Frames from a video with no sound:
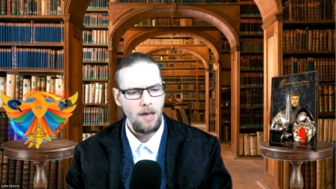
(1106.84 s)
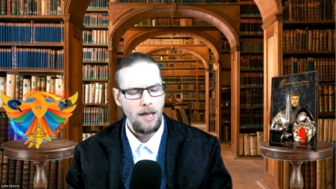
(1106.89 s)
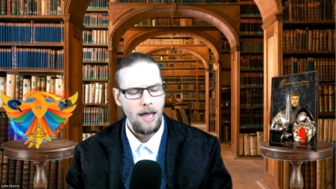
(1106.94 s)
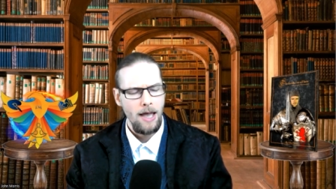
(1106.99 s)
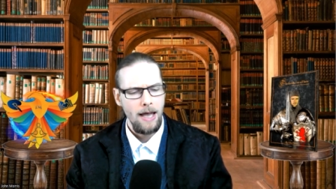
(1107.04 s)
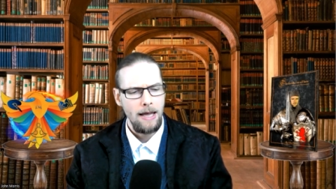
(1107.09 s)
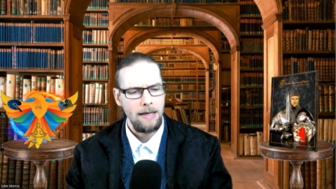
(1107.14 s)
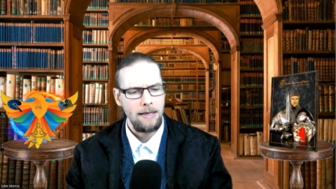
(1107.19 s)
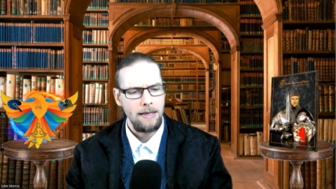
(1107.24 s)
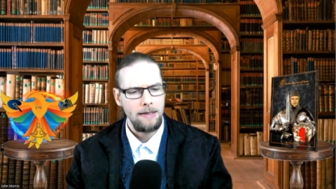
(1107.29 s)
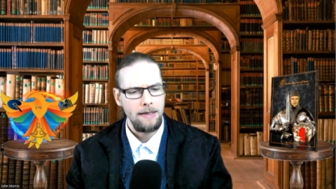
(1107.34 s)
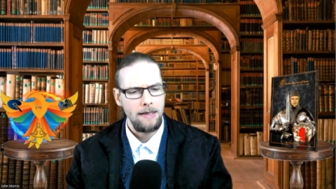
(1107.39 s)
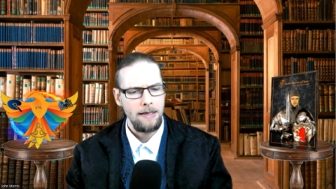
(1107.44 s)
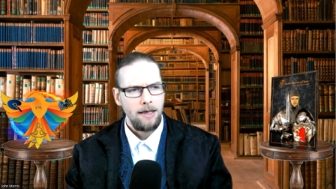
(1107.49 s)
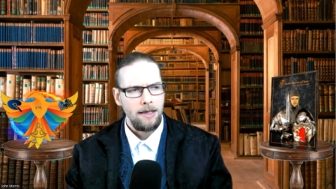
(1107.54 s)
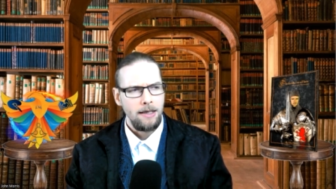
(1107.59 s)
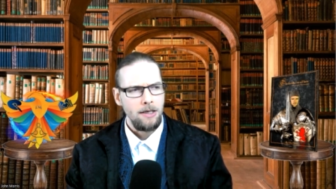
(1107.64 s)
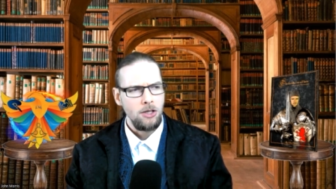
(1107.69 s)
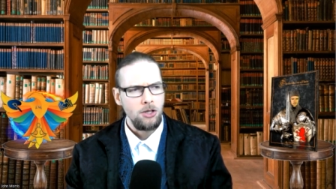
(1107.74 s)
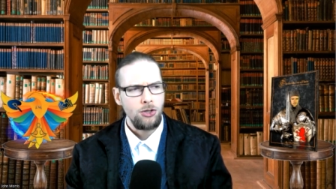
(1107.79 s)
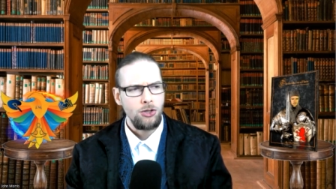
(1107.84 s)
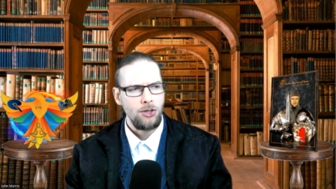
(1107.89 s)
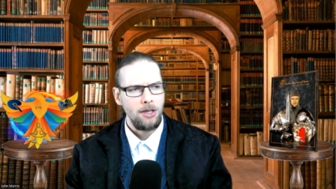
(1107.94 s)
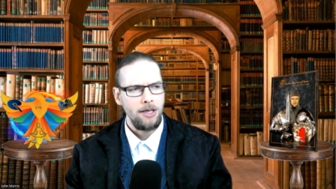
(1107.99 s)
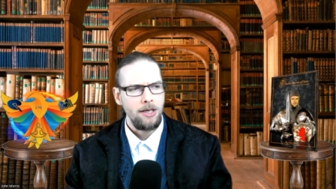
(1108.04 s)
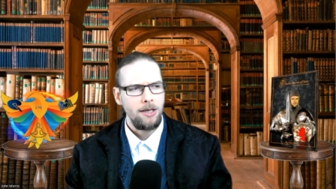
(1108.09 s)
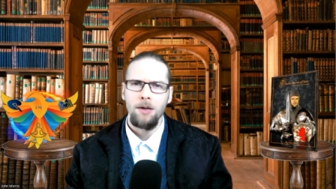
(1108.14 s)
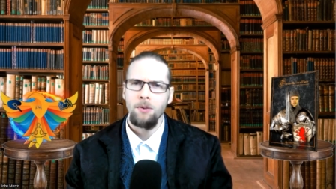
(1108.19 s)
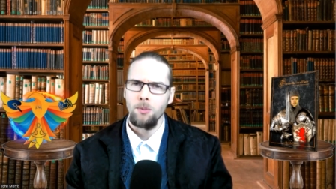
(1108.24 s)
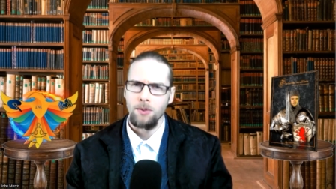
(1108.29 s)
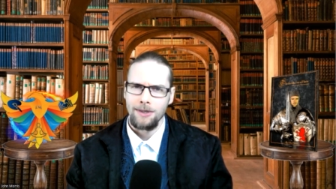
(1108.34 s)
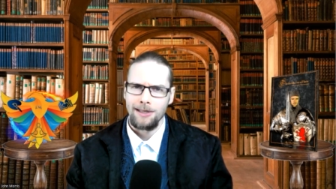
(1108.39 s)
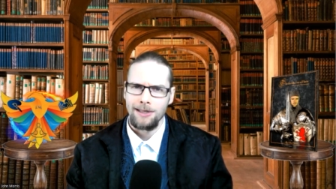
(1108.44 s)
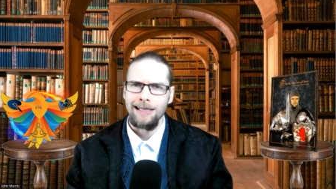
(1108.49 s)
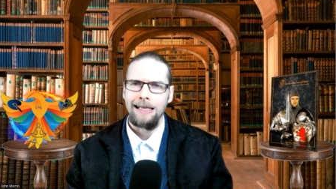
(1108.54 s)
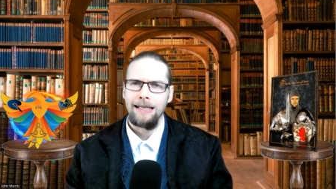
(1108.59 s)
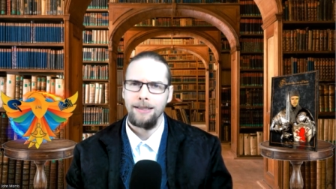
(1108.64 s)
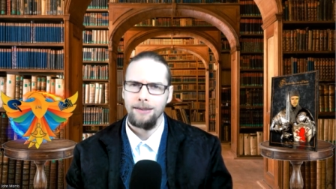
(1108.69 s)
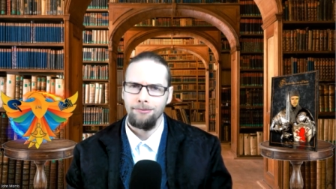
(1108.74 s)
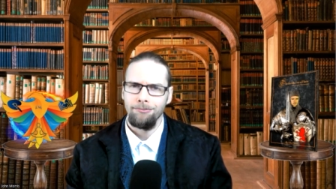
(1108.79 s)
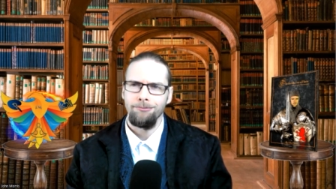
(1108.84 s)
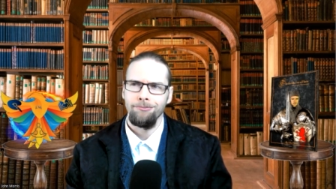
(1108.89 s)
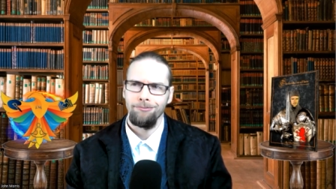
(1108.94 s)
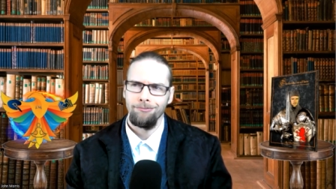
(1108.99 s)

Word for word: And initially, it was like,